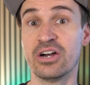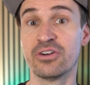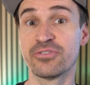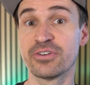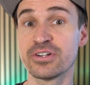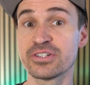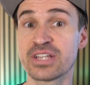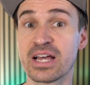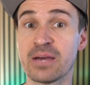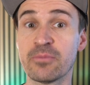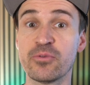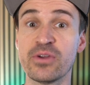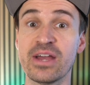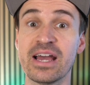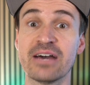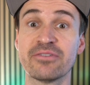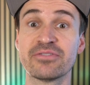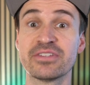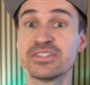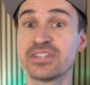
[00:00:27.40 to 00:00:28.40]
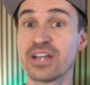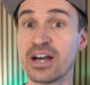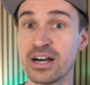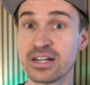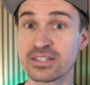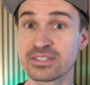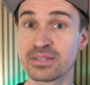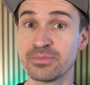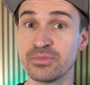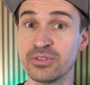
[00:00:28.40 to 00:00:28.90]
First up, we have this
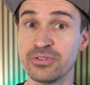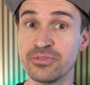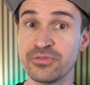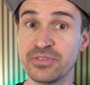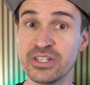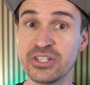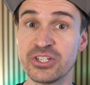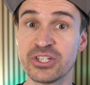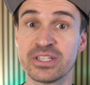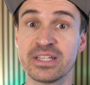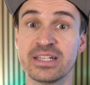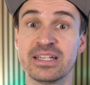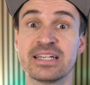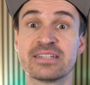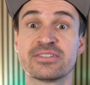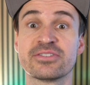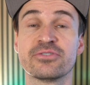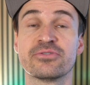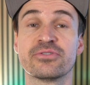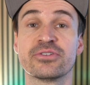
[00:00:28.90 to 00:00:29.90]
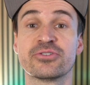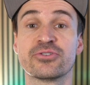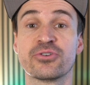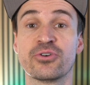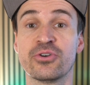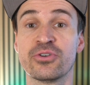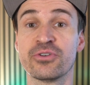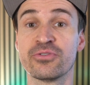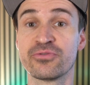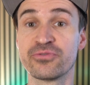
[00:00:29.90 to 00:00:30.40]
awesome new feature that lets you
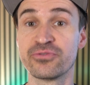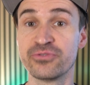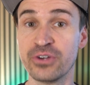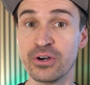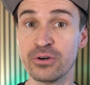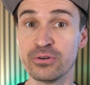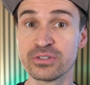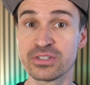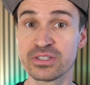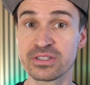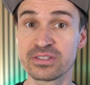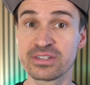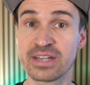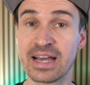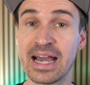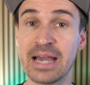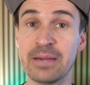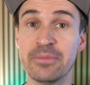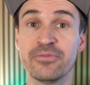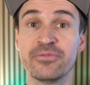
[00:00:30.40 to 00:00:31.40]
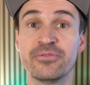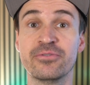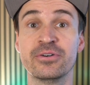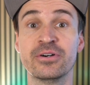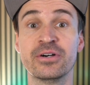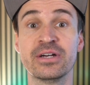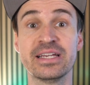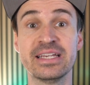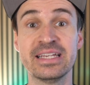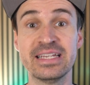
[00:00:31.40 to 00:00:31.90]
return a frozen time
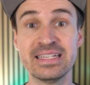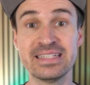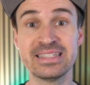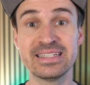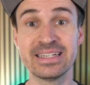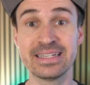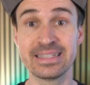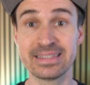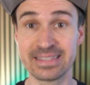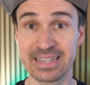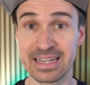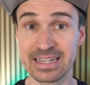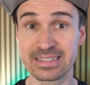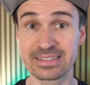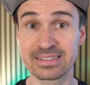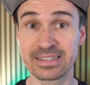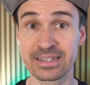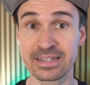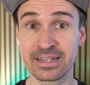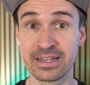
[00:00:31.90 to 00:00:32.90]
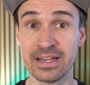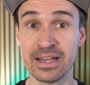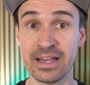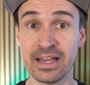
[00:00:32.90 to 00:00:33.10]
for easier testing.